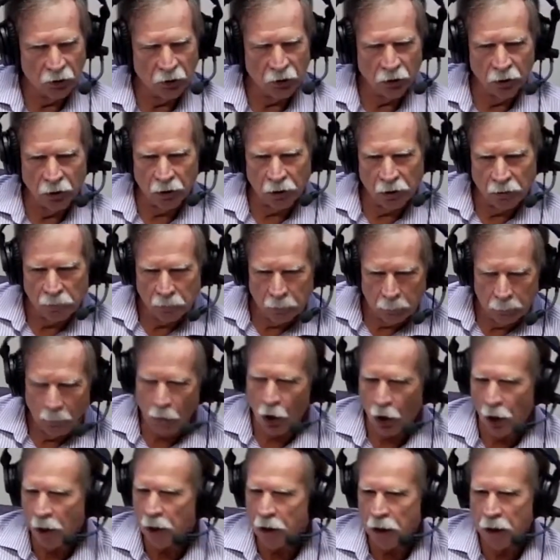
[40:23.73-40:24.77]
or
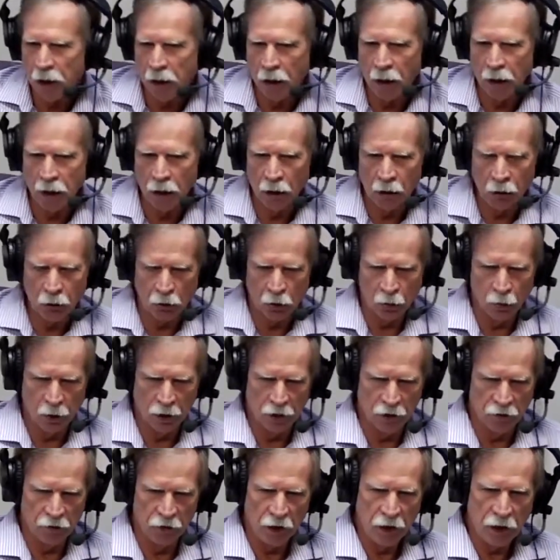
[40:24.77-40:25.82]
marketing or
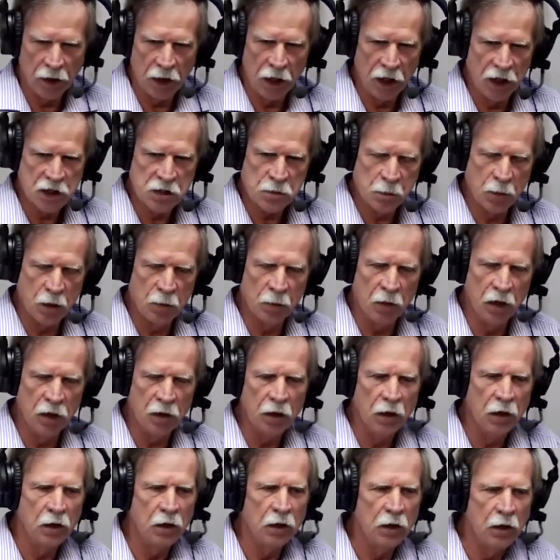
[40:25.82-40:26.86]
whatever the case may
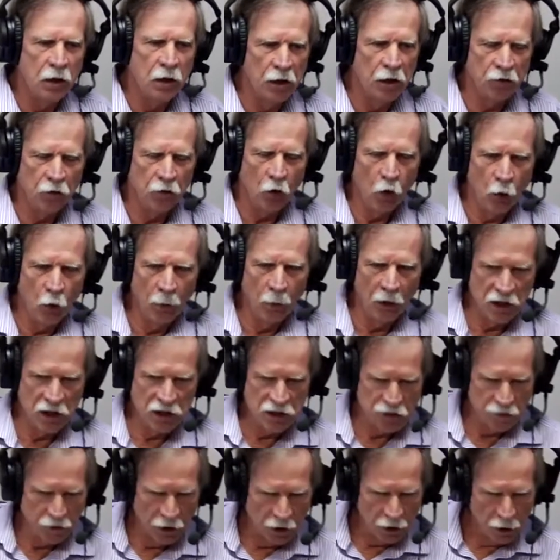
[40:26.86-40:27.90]
be. There's a whole
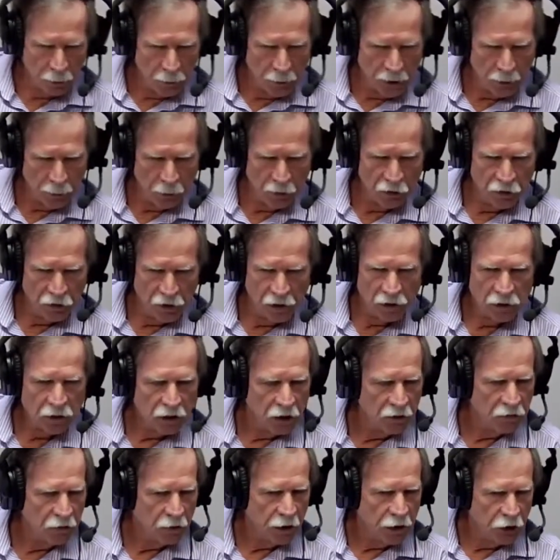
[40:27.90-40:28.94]
bunch of other people think
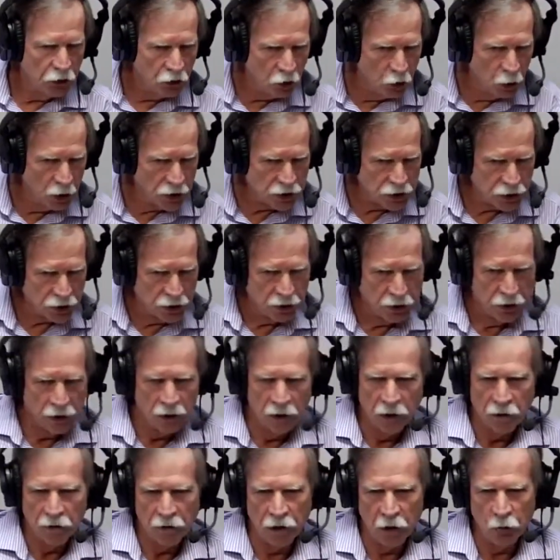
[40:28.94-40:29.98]
that if they do it,
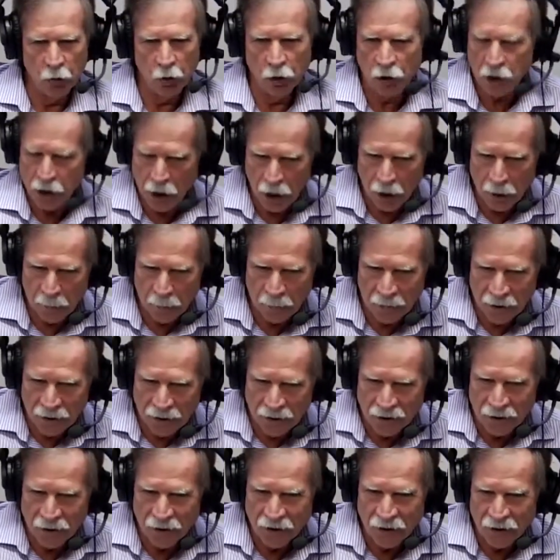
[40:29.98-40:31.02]
they will come,
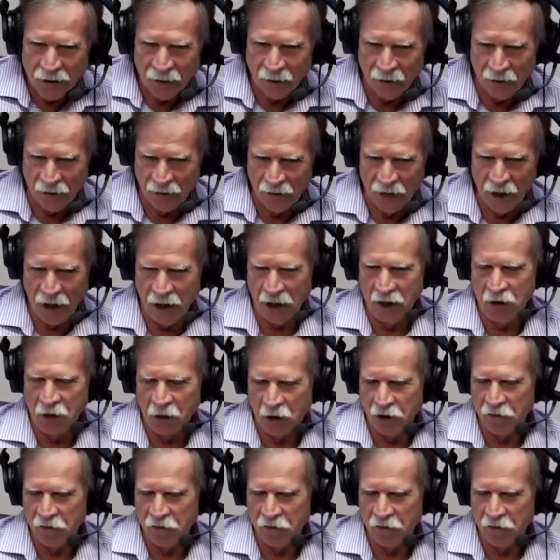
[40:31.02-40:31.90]
or that, you know,